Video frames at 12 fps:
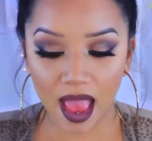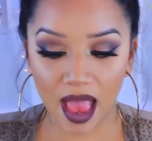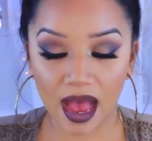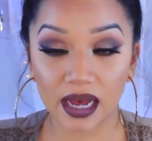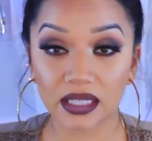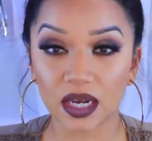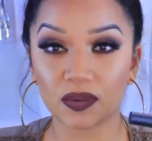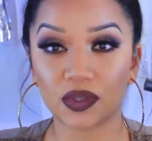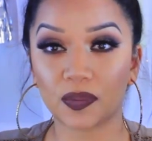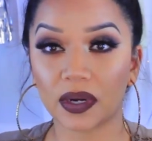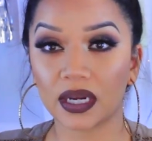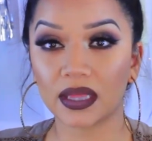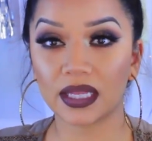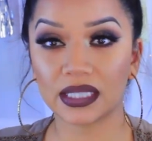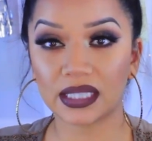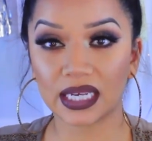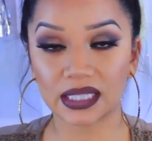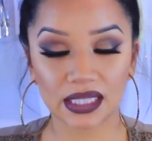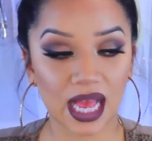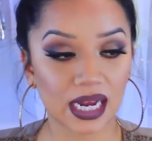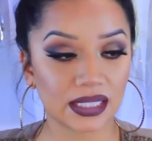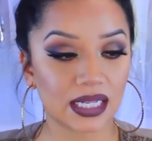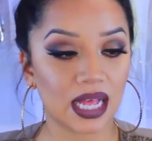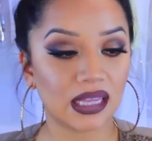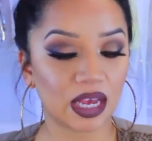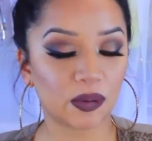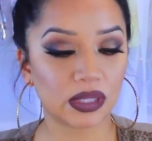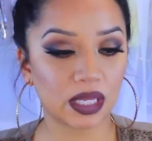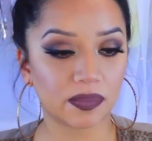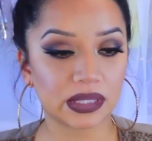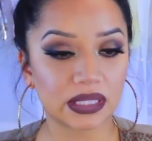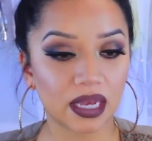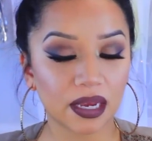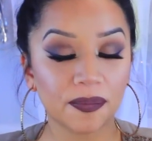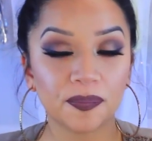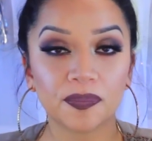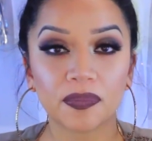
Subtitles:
and I was wearing this exact liquid lipstick.